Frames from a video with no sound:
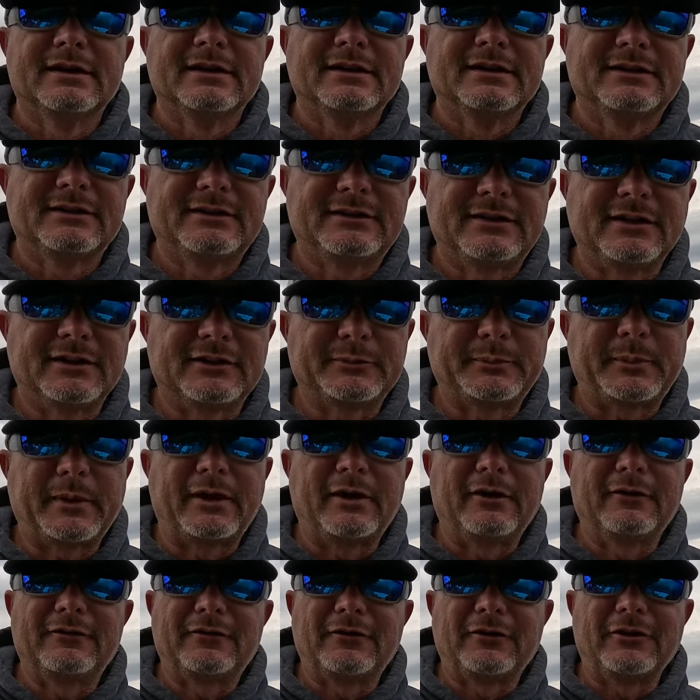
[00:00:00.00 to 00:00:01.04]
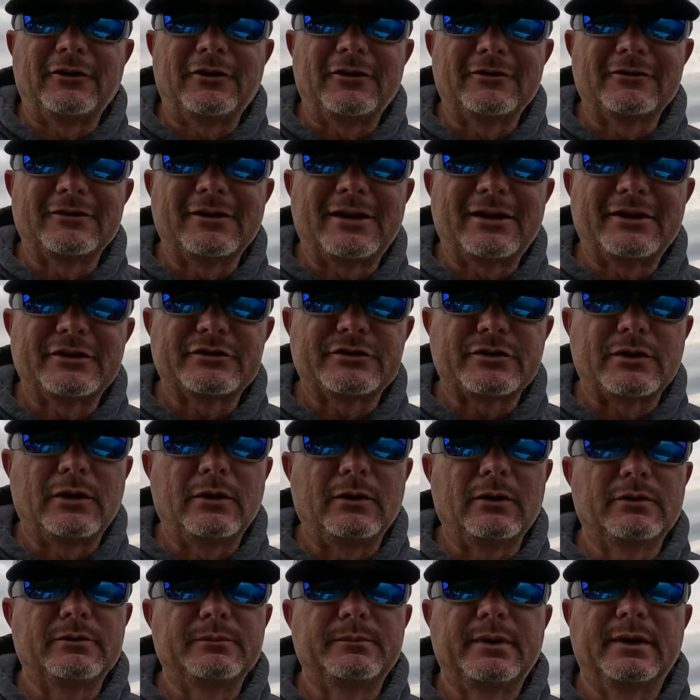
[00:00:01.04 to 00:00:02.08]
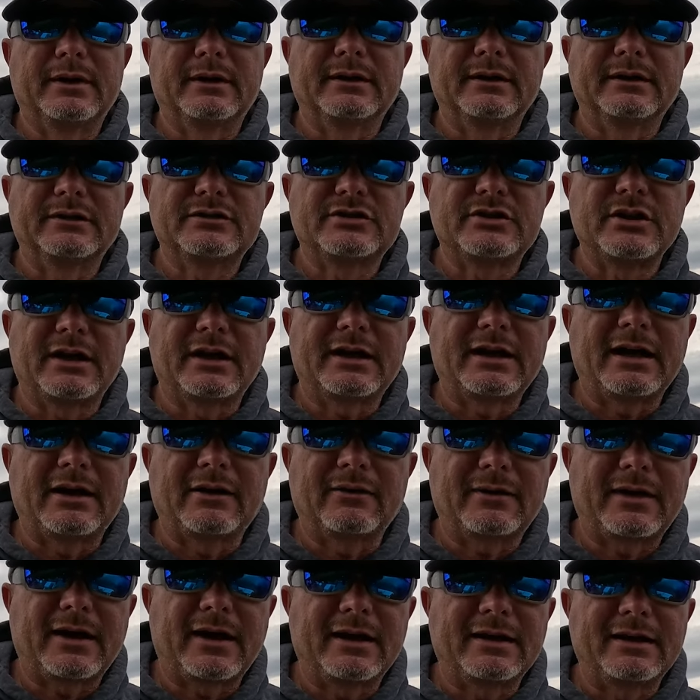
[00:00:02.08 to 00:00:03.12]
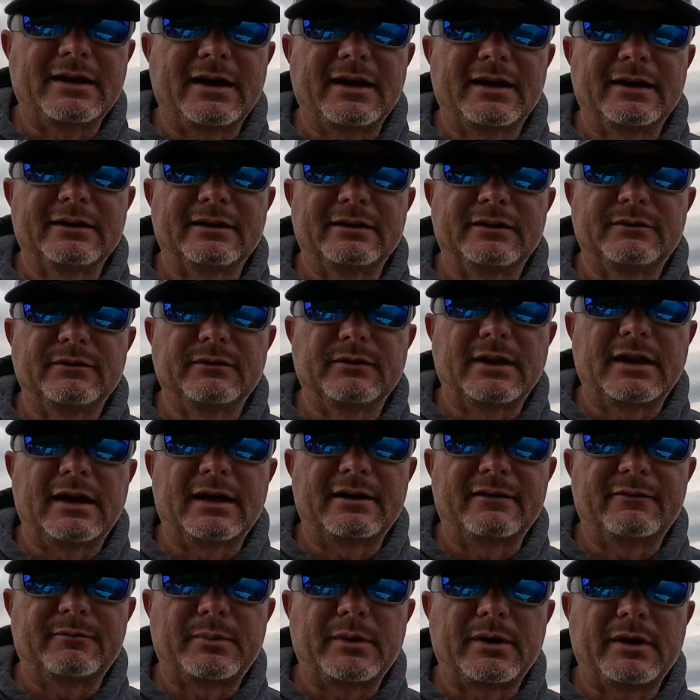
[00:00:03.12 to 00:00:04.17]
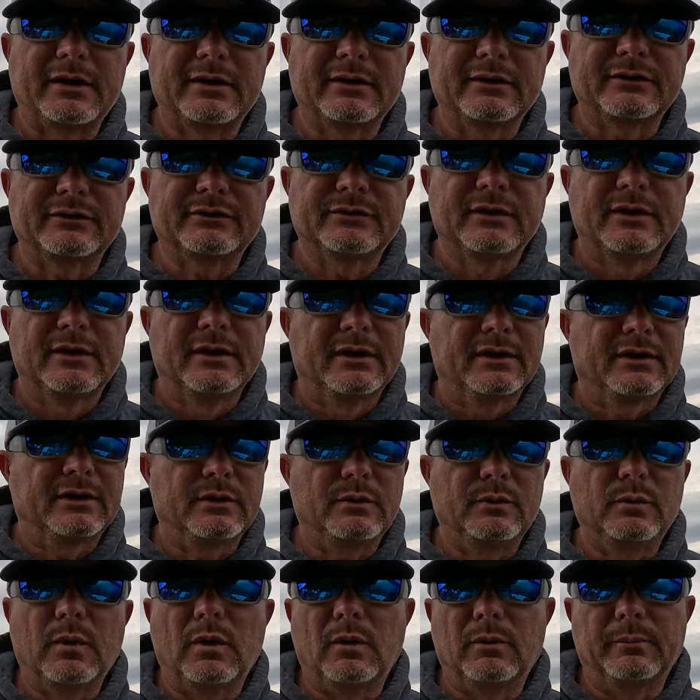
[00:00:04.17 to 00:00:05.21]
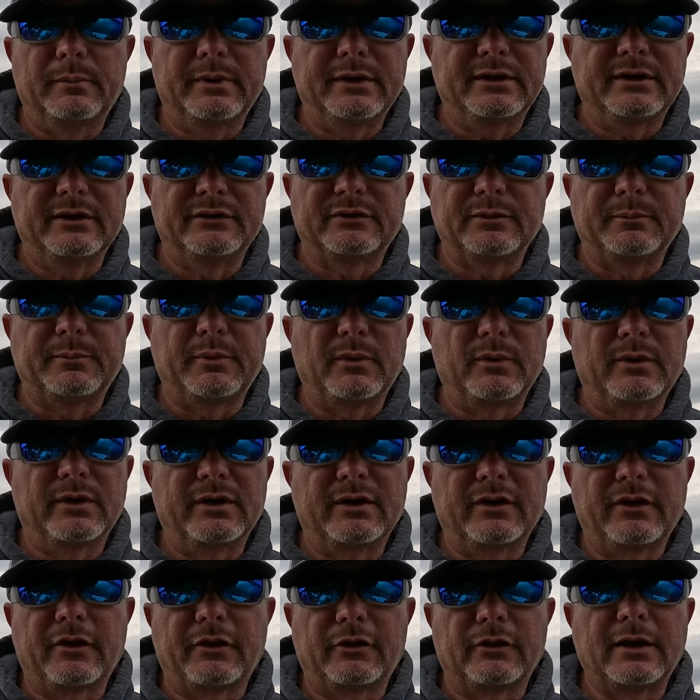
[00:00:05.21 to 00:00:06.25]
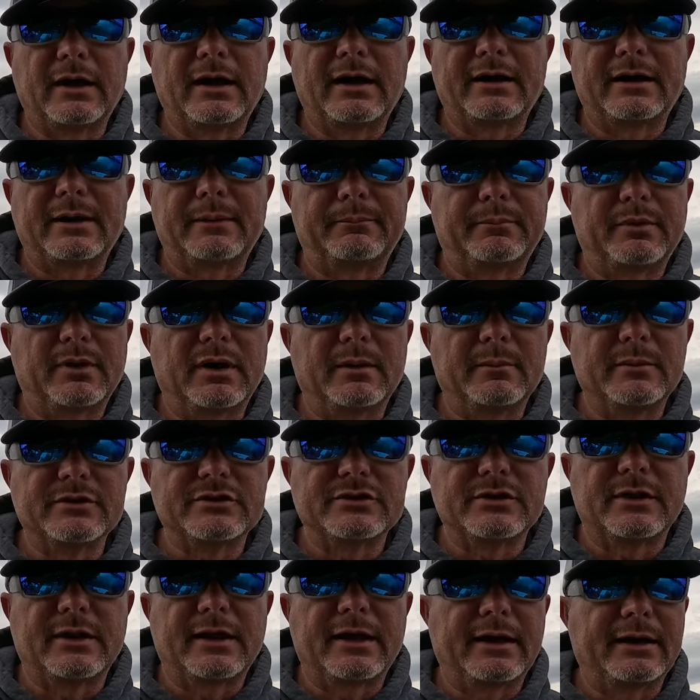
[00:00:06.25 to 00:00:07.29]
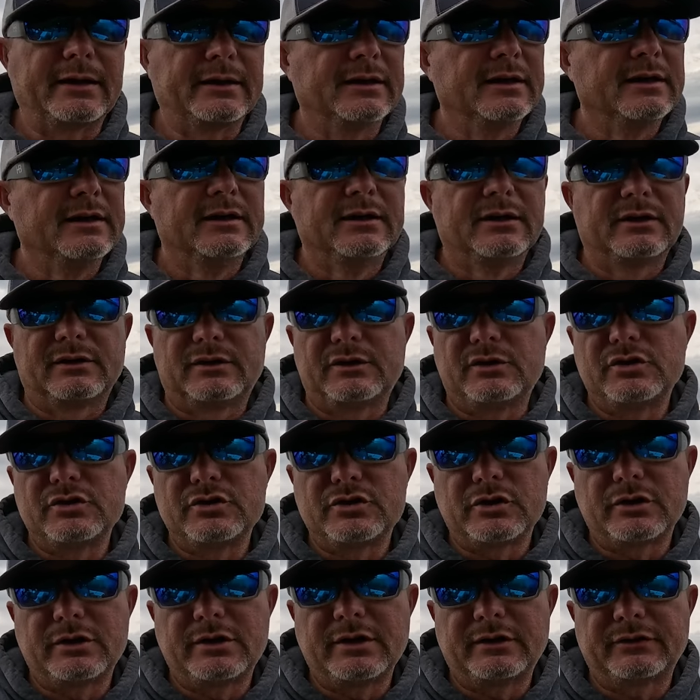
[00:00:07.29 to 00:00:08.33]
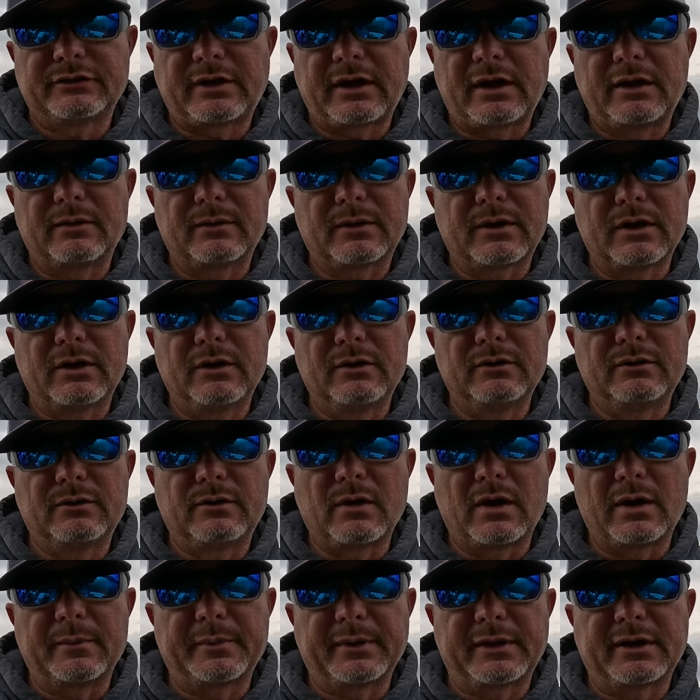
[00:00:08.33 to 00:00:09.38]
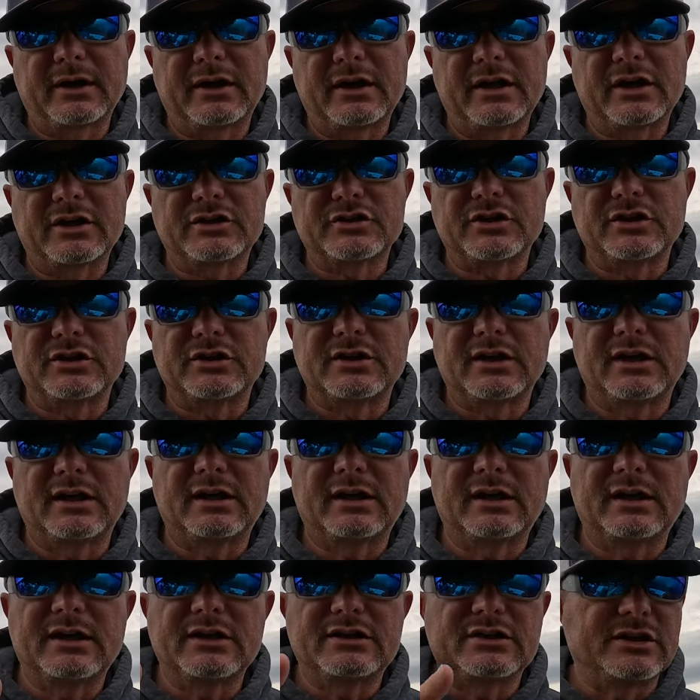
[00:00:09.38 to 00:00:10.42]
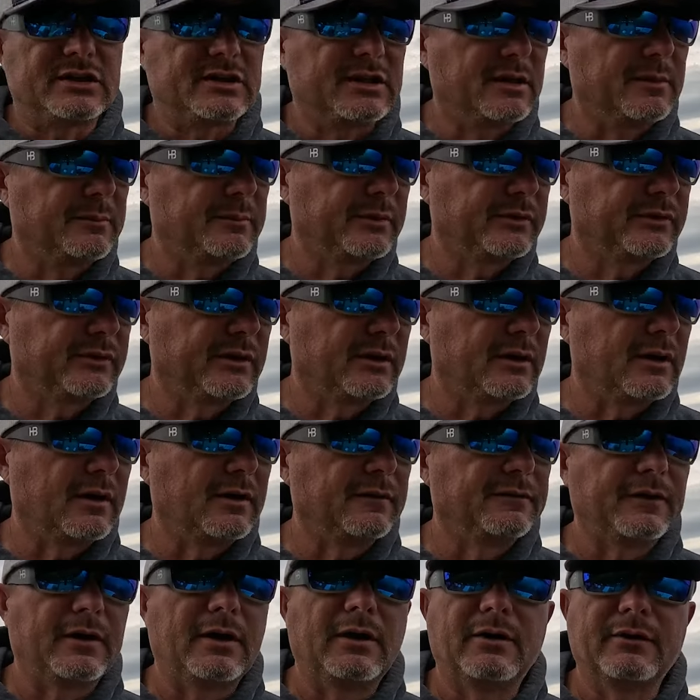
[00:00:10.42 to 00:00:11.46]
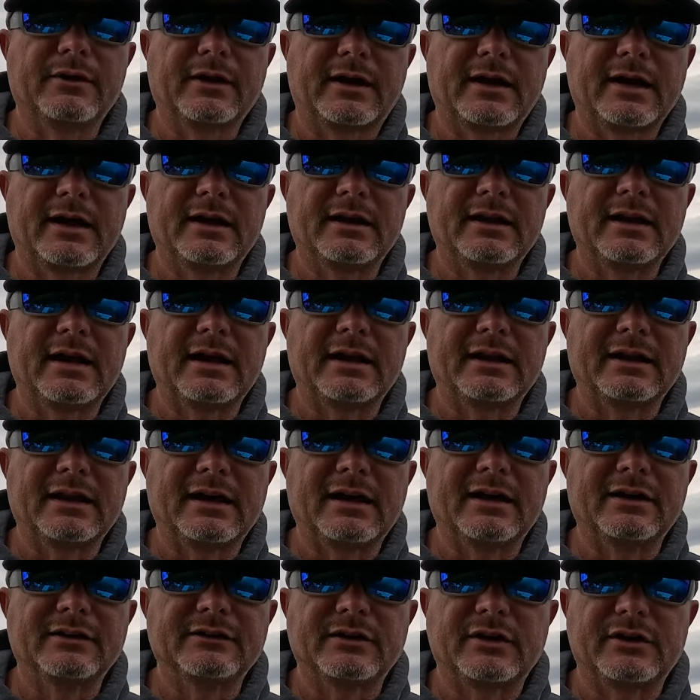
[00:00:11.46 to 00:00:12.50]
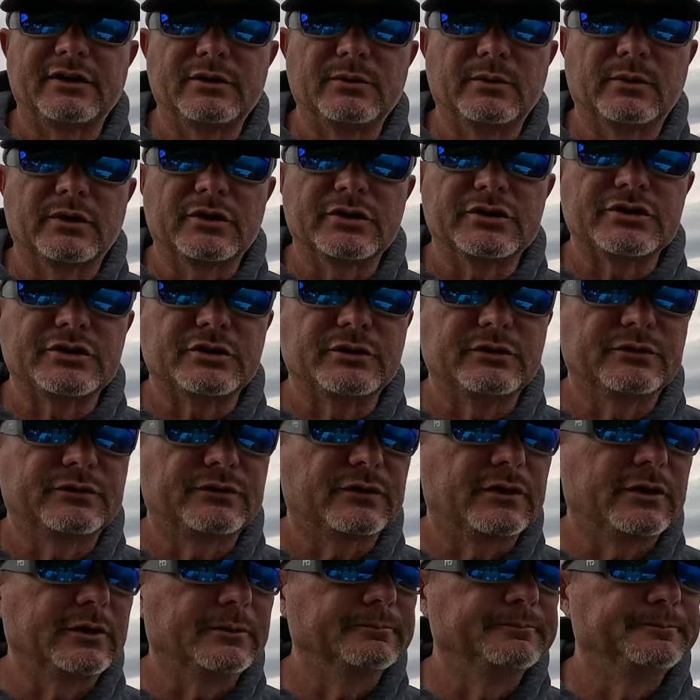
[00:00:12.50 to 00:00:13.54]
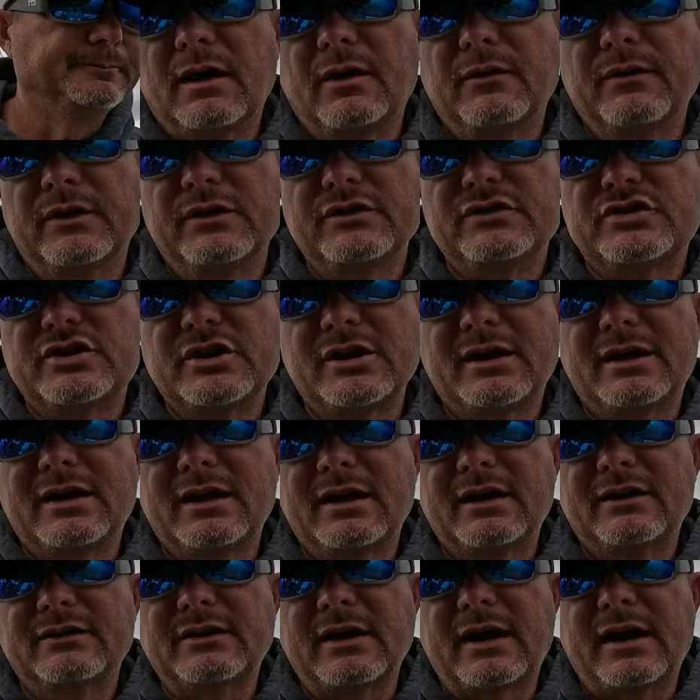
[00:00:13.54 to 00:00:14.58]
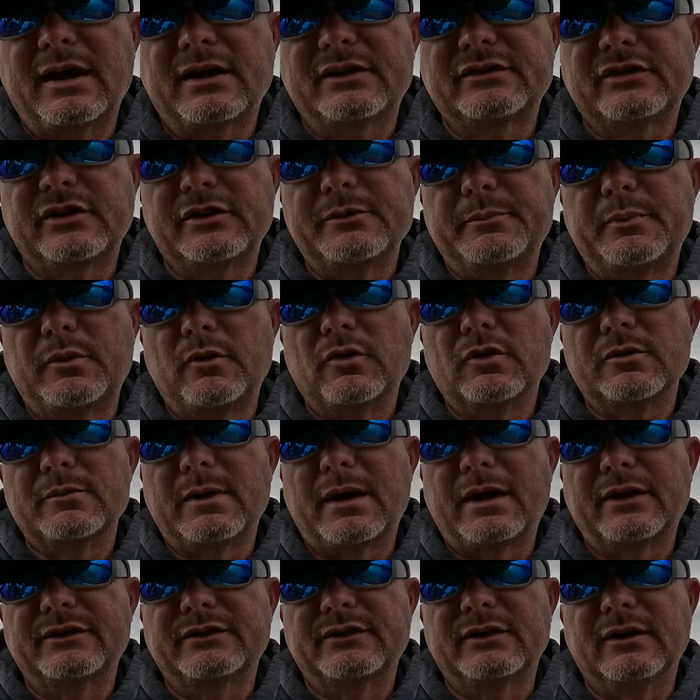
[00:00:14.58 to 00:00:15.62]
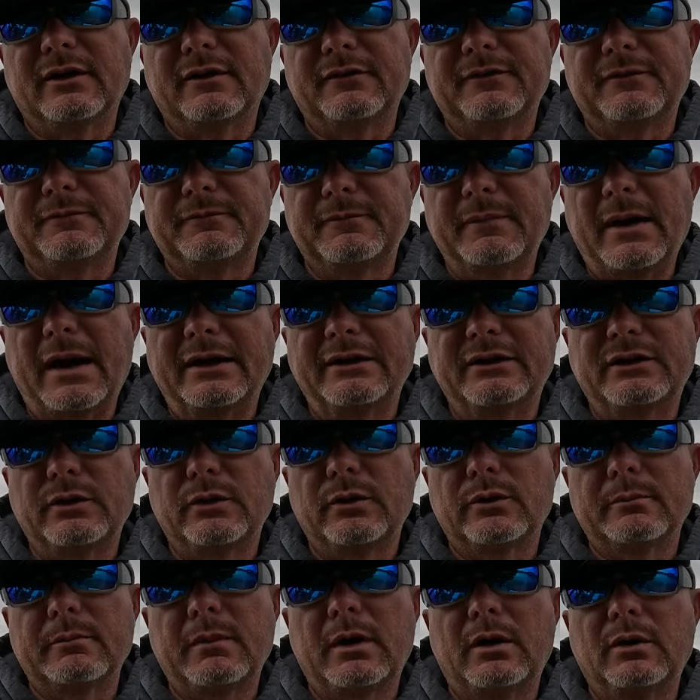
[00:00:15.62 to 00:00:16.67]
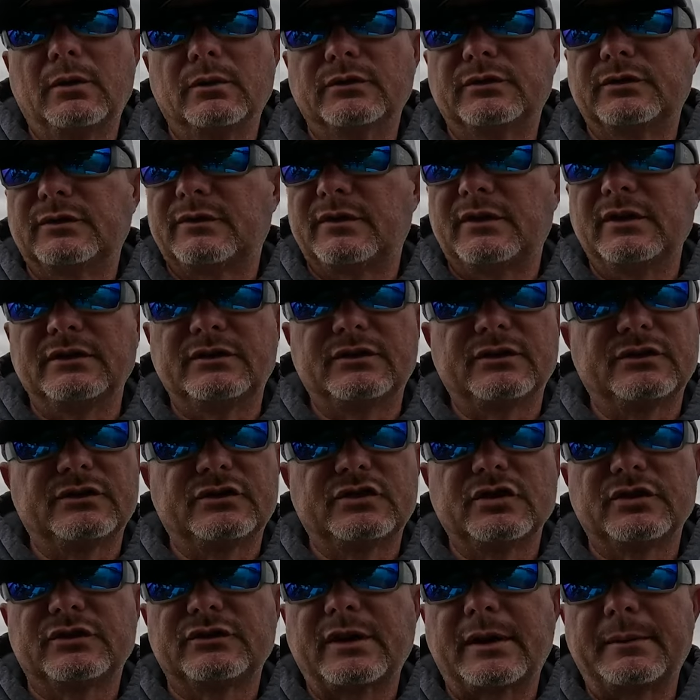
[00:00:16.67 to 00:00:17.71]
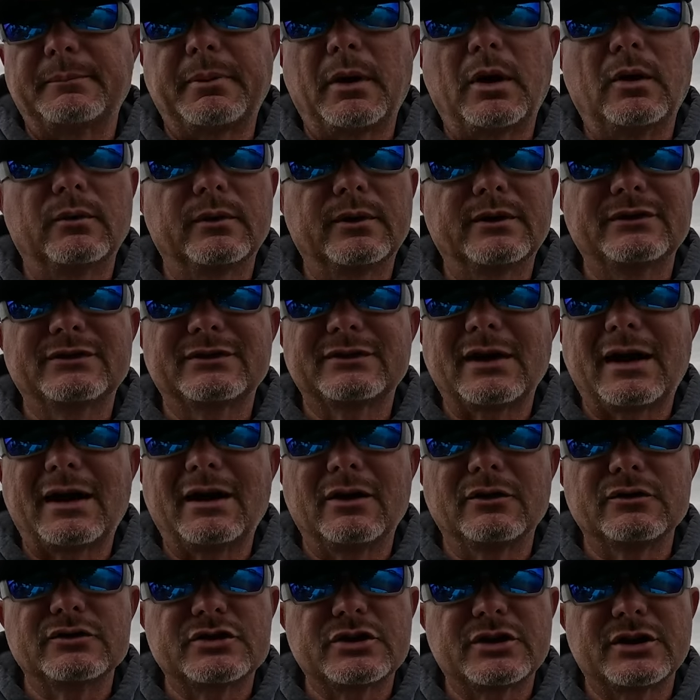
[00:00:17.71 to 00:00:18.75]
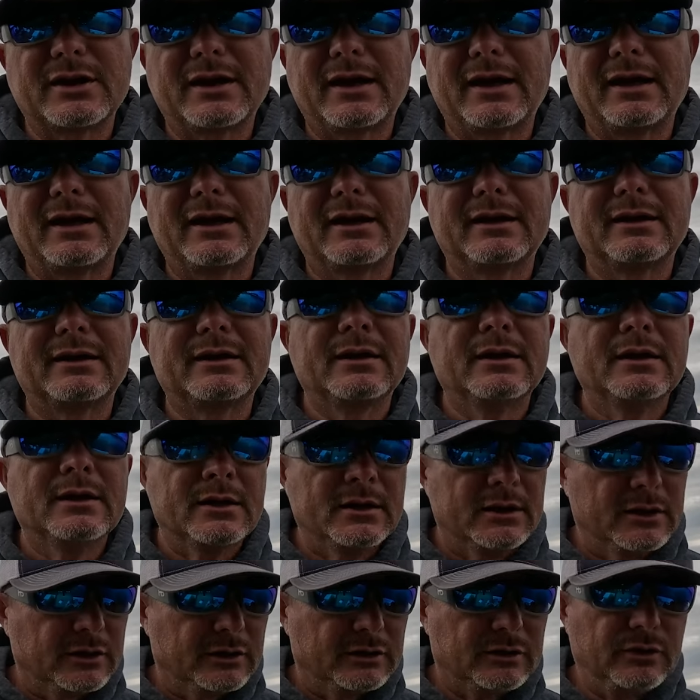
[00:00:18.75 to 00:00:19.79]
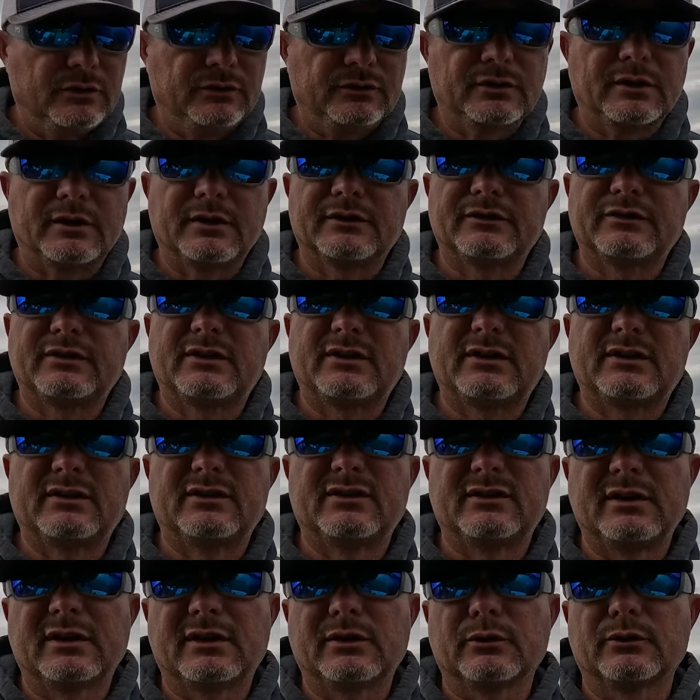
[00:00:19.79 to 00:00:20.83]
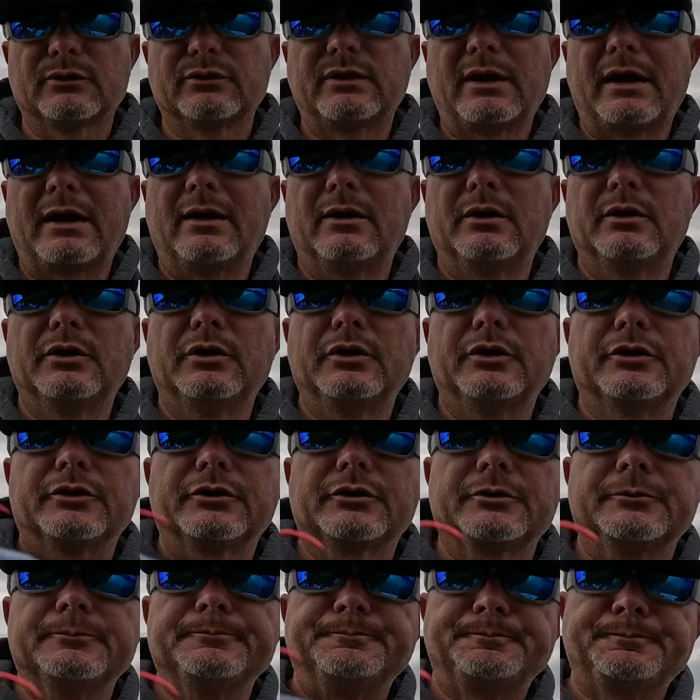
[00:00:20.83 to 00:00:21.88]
6-pound for long line trolling, but check out K9 line of products. You won't be disappointed in their line, I promise you that. Use your discount code Crappie Connection 10, get you 10% off all the K9 lines that you want to choose from. On these jig heads, I actually pour them myself by Do It Molds. This is just a pony style jig head using a sickle style hook,